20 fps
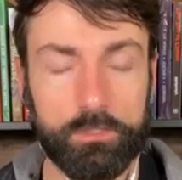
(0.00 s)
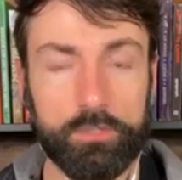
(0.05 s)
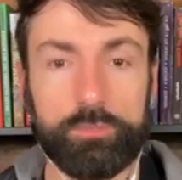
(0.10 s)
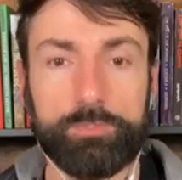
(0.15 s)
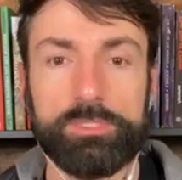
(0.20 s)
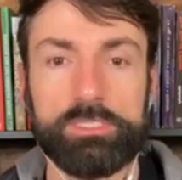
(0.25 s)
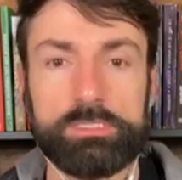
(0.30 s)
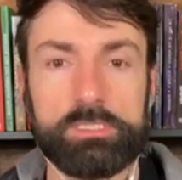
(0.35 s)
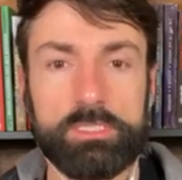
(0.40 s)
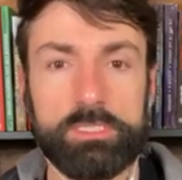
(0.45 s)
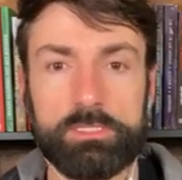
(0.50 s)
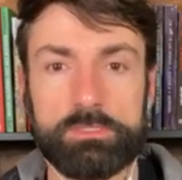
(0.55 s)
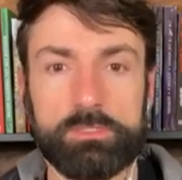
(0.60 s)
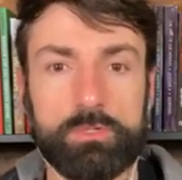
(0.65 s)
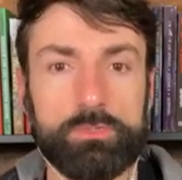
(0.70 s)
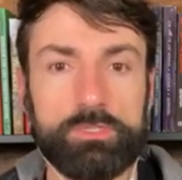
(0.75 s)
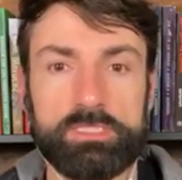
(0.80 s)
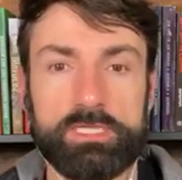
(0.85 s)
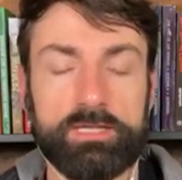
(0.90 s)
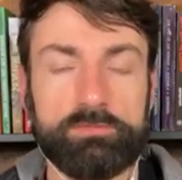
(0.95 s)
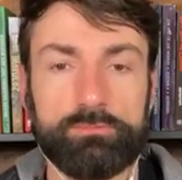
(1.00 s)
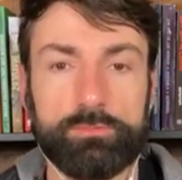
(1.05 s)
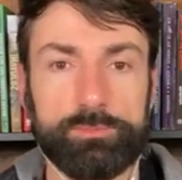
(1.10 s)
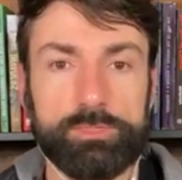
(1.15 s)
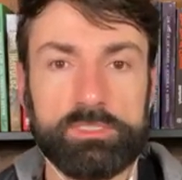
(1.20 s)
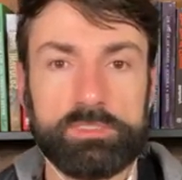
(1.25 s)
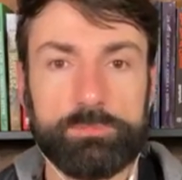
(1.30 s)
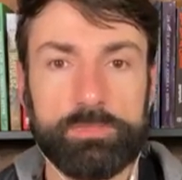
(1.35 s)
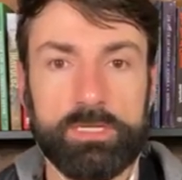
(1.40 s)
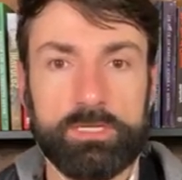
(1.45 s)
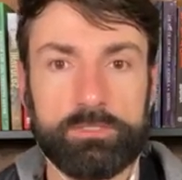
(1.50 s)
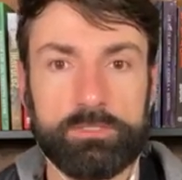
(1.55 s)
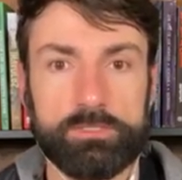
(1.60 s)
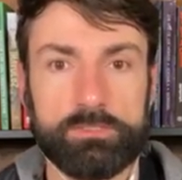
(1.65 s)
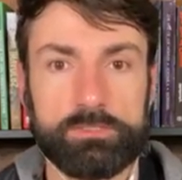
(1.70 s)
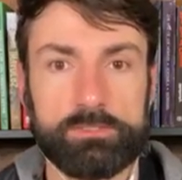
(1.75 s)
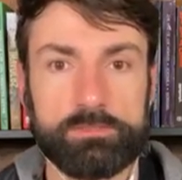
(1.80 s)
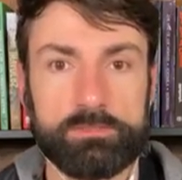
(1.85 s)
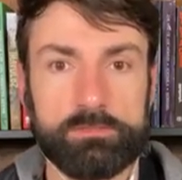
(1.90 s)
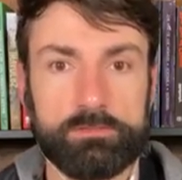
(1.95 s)
obese kids always have obese
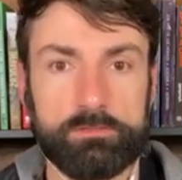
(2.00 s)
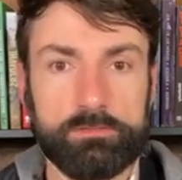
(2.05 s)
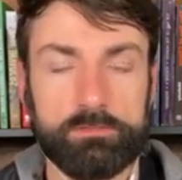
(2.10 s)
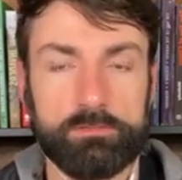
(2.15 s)
parents.